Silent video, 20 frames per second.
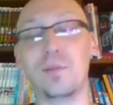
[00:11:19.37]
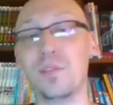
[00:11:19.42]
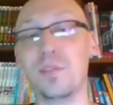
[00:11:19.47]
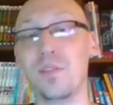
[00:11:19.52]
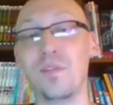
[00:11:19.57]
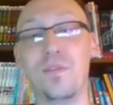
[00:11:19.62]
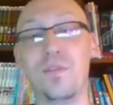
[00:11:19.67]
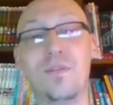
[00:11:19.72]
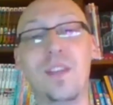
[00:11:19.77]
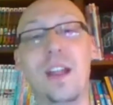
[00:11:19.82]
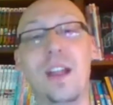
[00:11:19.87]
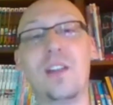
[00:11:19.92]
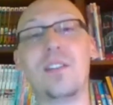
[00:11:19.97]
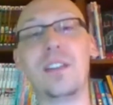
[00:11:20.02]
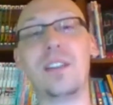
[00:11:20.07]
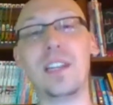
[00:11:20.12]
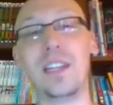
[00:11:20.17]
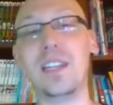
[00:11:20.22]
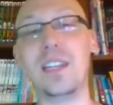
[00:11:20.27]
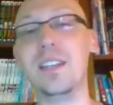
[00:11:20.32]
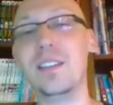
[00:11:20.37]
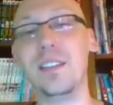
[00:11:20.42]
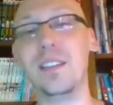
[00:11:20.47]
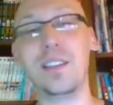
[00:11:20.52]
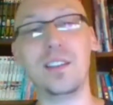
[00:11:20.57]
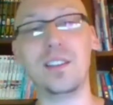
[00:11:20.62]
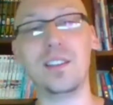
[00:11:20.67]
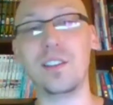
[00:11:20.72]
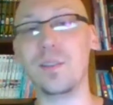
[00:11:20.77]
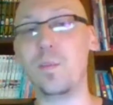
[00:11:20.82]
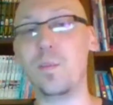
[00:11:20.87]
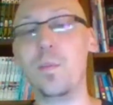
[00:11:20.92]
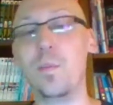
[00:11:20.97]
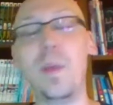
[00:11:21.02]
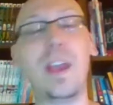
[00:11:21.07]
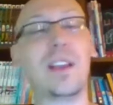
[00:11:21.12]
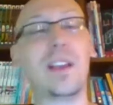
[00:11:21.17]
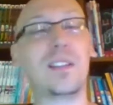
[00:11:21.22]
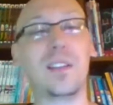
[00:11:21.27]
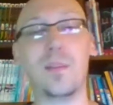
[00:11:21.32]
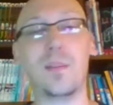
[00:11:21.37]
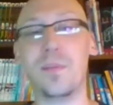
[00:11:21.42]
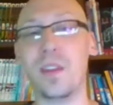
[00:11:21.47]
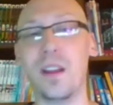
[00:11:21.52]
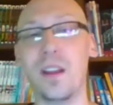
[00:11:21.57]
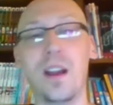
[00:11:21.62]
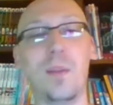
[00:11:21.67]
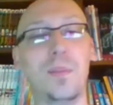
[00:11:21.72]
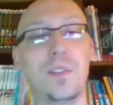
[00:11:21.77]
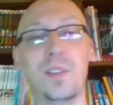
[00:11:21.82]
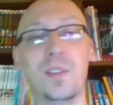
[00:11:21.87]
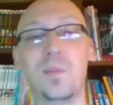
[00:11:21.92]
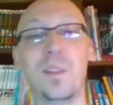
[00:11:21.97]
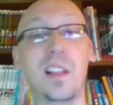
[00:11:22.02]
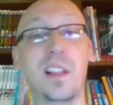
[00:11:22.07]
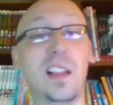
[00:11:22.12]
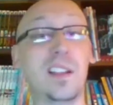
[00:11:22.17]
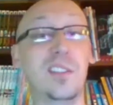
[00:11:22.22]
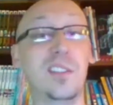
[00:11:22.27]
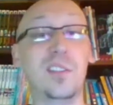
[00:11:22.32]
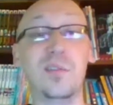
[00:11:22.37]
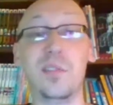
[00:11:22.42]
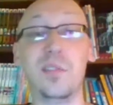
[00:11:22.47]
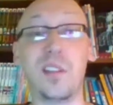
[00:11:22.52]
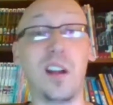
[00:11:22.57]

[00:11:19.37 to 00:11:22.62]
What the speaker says: it was very easy to just pick something up and just be like, dude, the